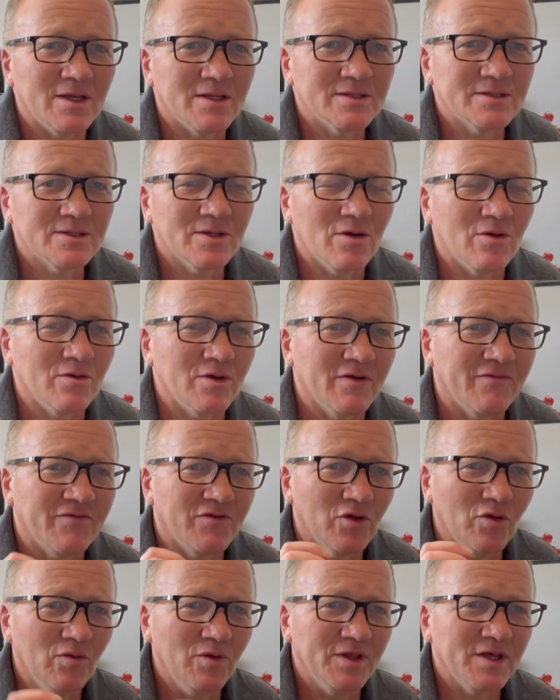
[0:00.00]
So if
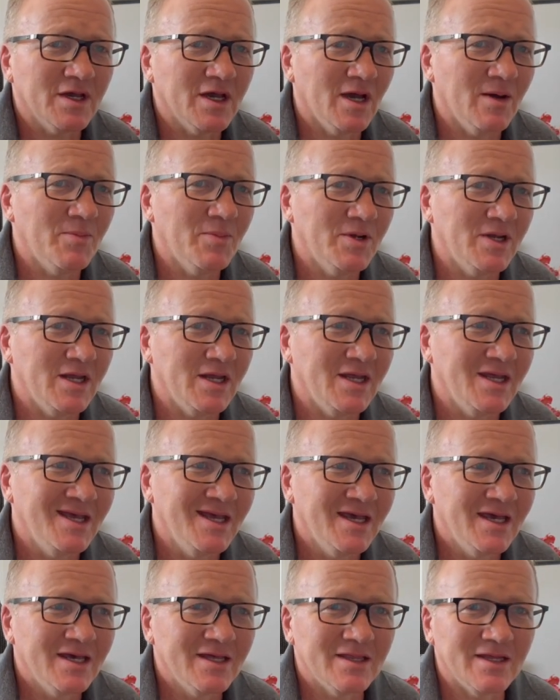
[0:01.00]
you're with a company
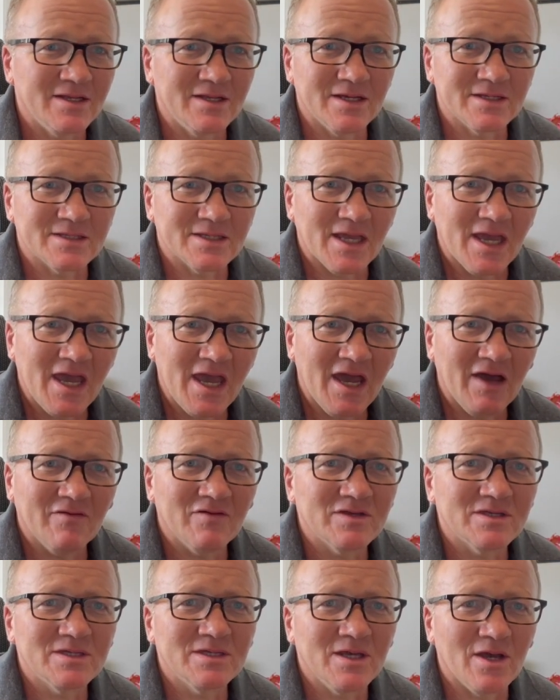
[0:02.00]
that doesn't have a
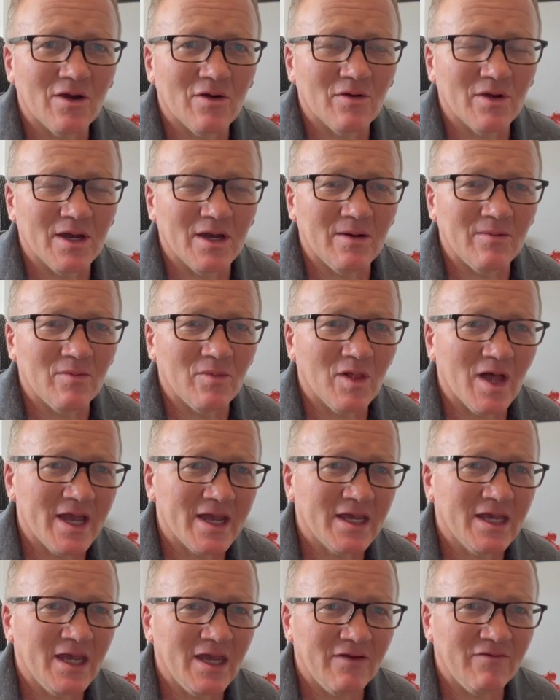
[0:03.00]
CRM
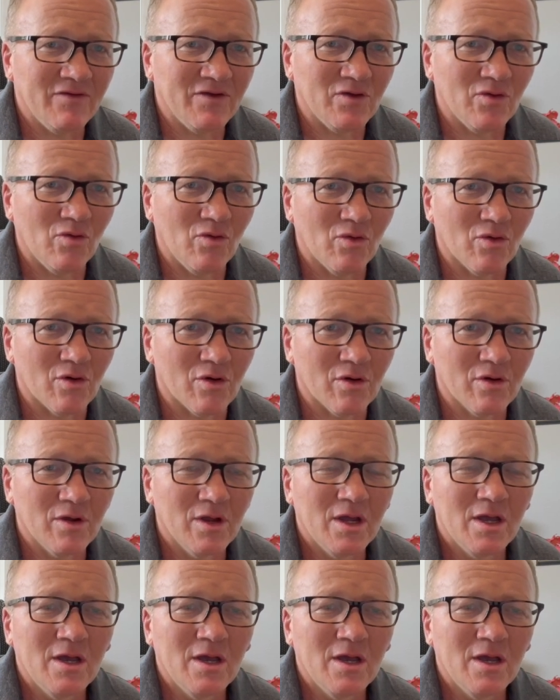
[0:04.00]
like KvCORE,